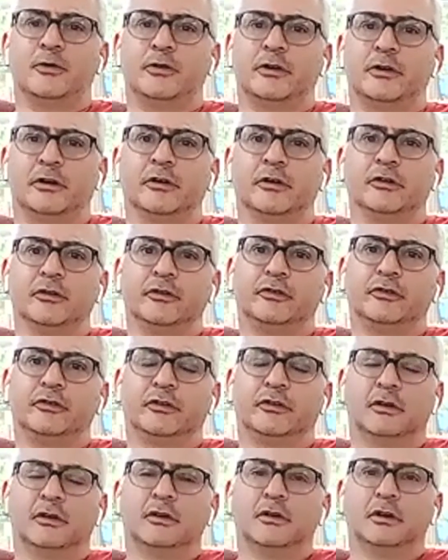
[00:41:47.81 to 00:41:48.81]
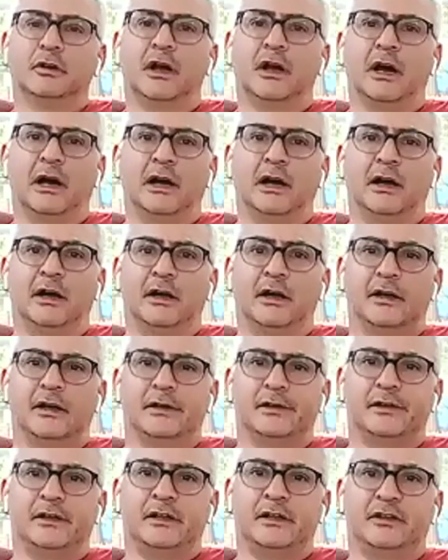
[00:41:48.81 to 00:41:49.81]
There's
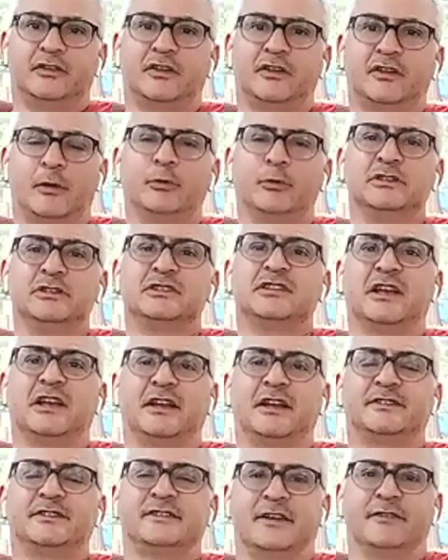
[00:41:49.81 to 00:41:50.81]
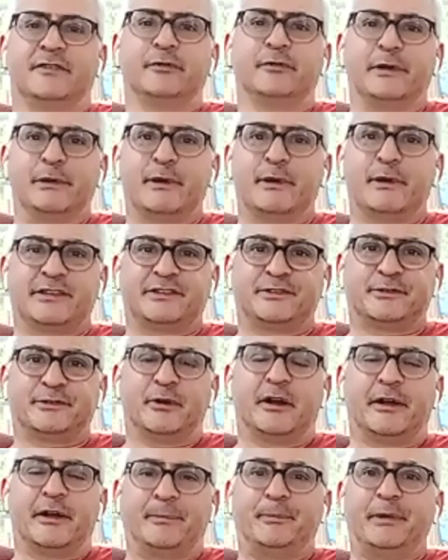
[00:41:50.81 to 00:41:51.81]
I wouldn't say it's every
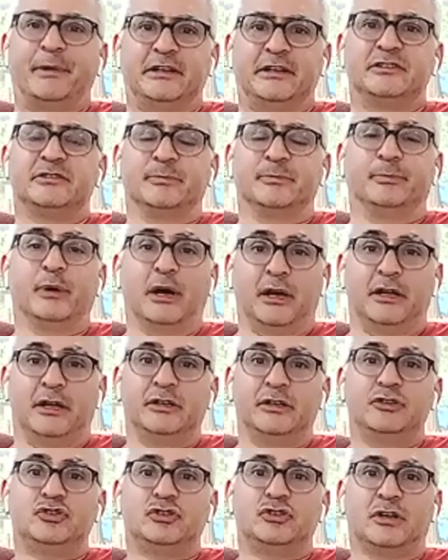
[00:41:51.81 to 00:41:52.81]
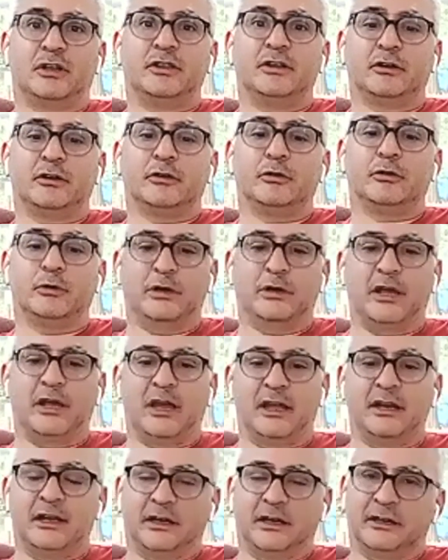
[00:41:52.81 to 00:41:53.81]
restaurant, but it's a bunch, and they're
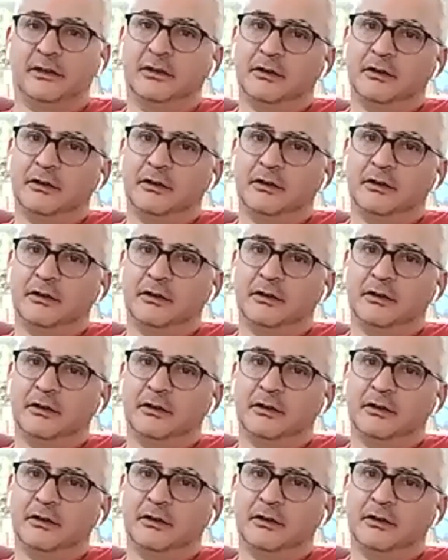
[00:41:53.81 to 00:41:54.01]
creating,